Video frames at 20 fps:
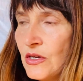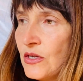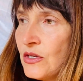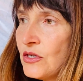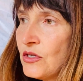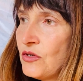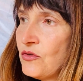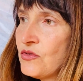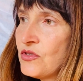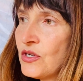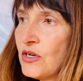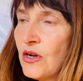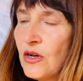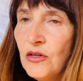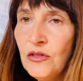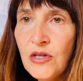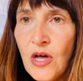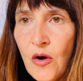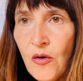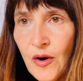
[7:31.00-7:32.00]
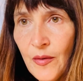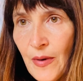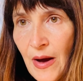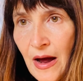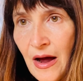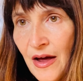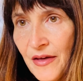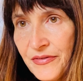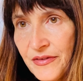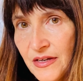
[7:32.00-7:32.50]
you took a lower
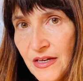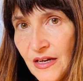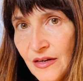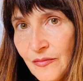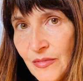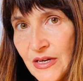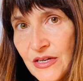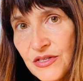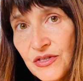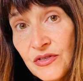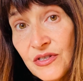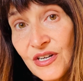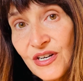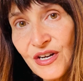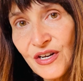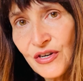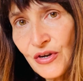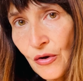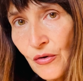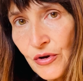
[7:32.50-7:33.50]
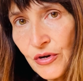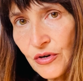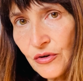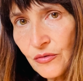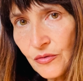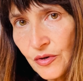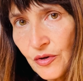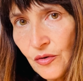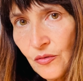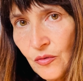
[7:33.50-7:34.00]
path again because you didn't know your
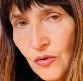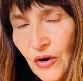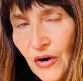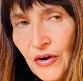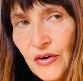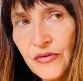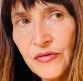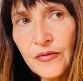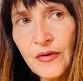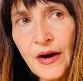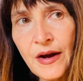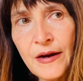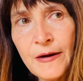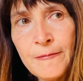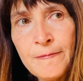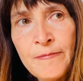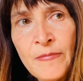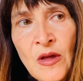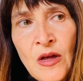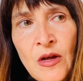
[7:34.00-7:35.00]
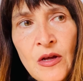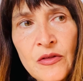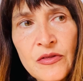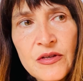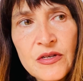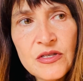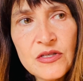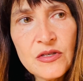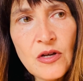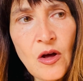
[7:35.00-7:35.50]
real worth, right?
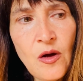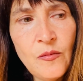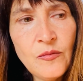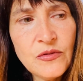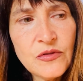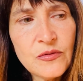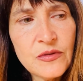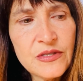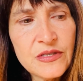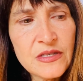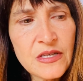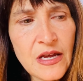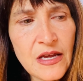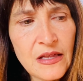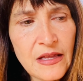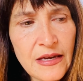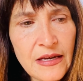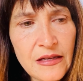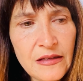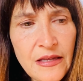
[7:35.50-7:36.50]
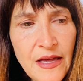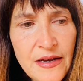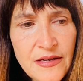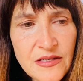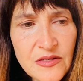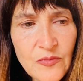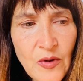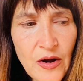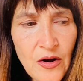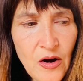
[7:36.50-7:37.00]
The Psalms will say, like,
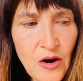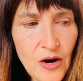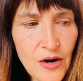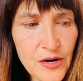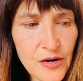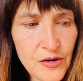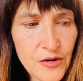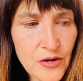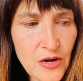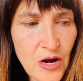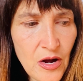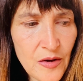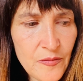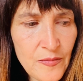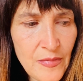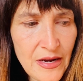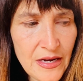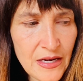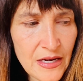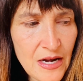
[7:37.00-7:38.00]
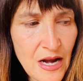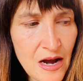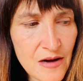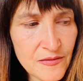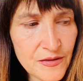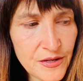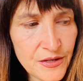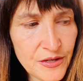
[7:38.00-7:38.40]
cleanse my heart, O God, make it ever